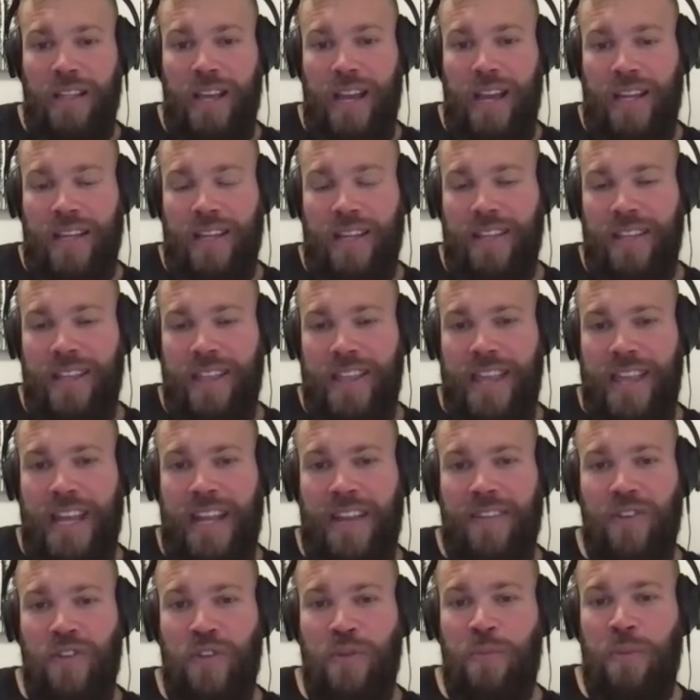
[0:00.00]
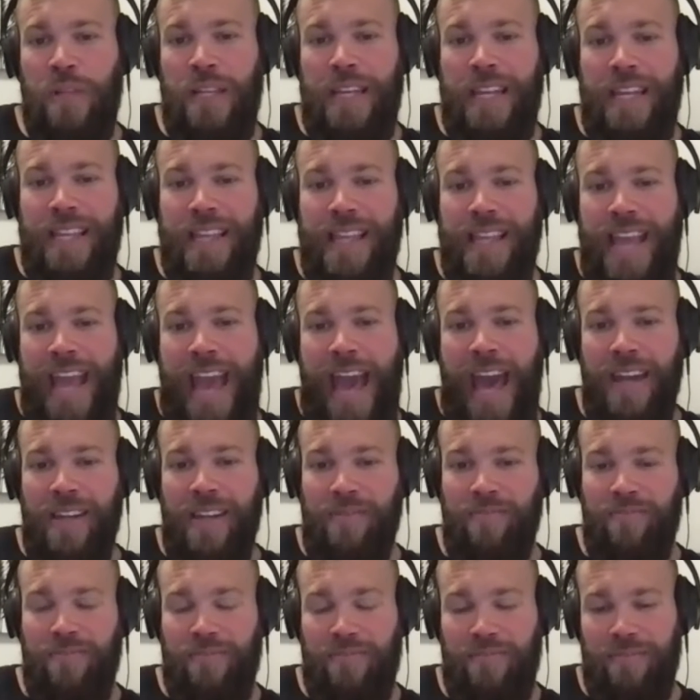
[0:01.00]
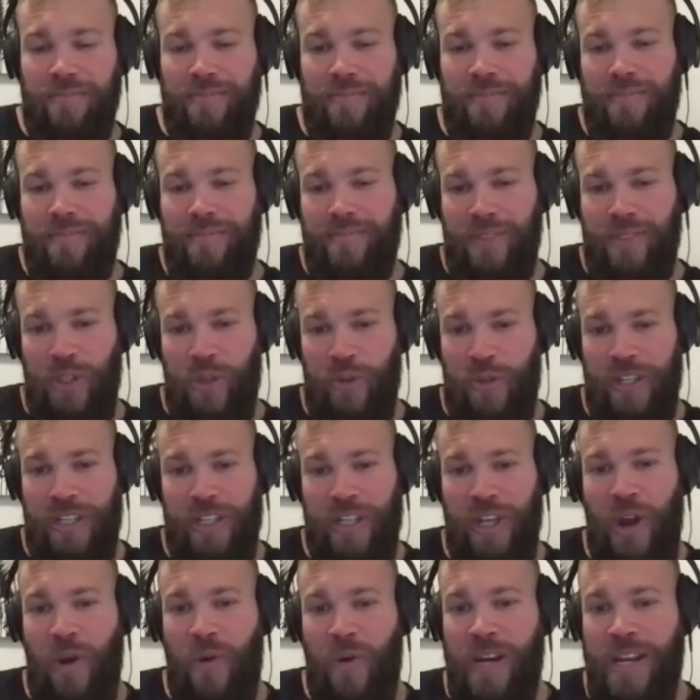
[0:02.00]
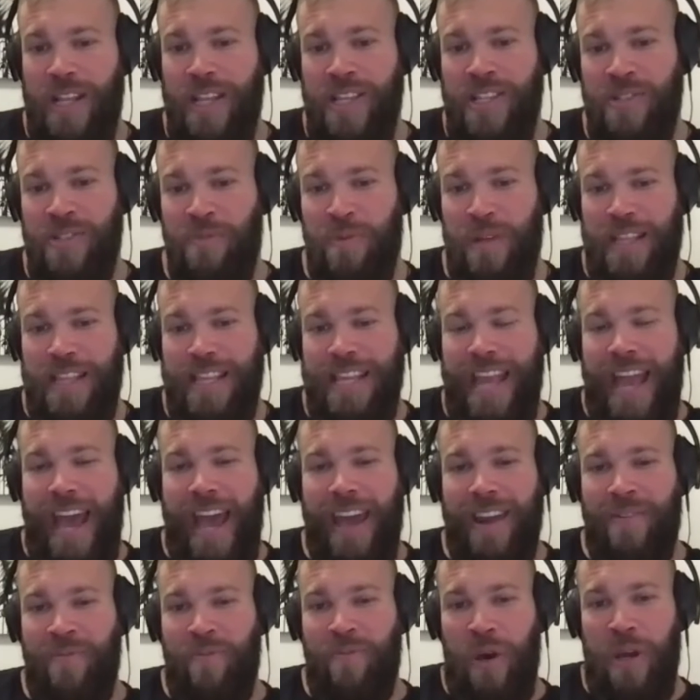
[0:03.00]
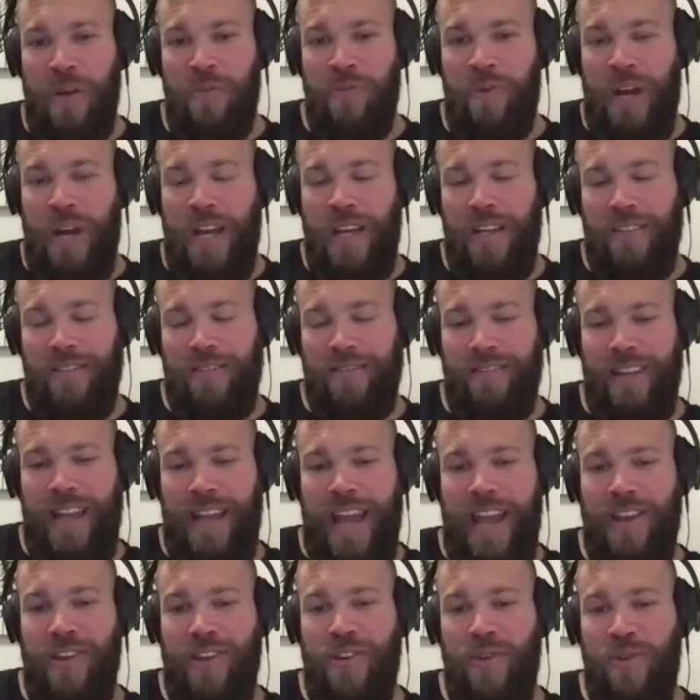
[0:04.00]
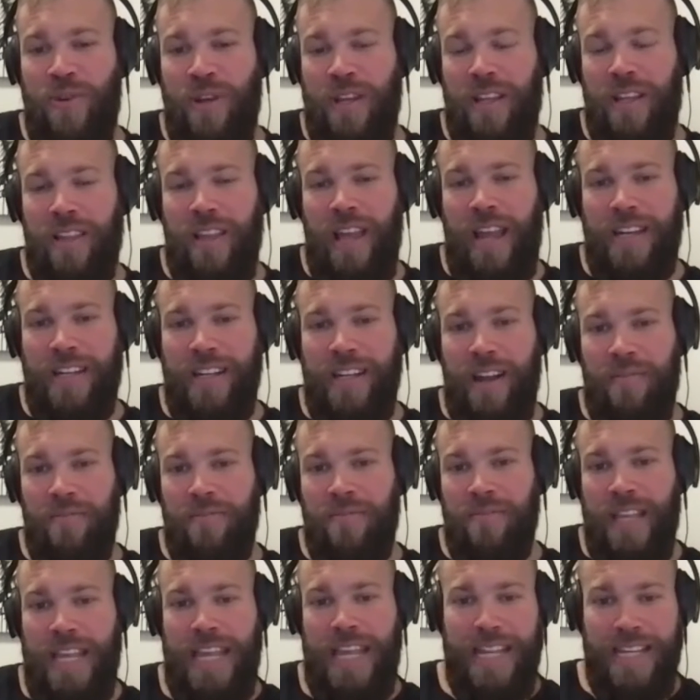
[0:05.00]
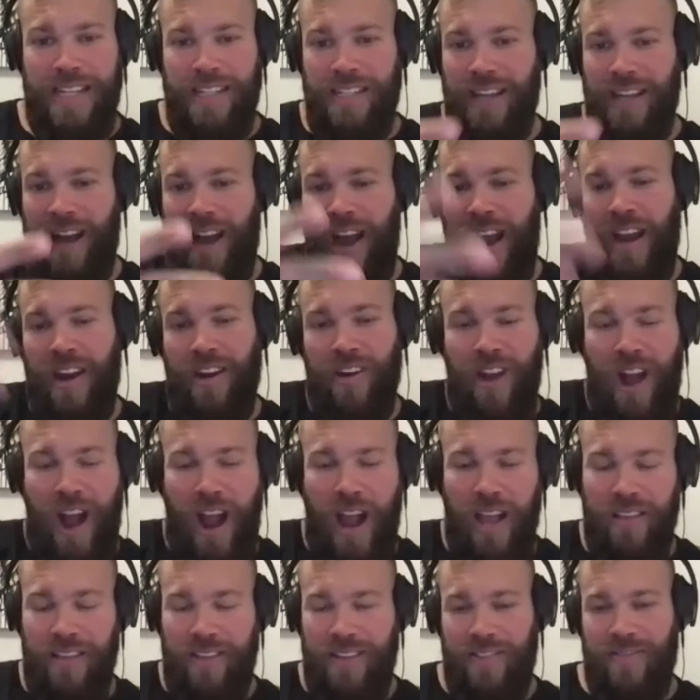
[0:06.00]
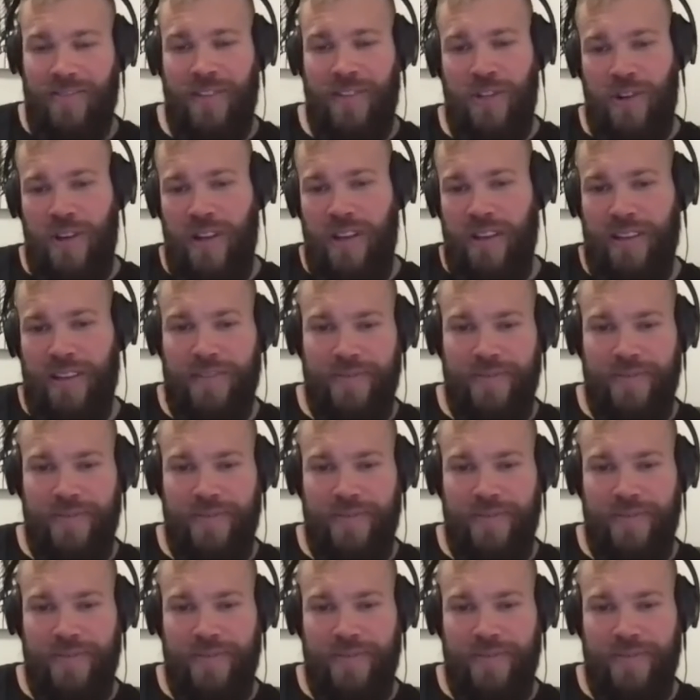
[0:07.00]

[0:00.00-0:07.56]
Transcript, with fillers: Like think of splitting the atom. You can go in and split the atom one way, and you can light up the entire island of a strip.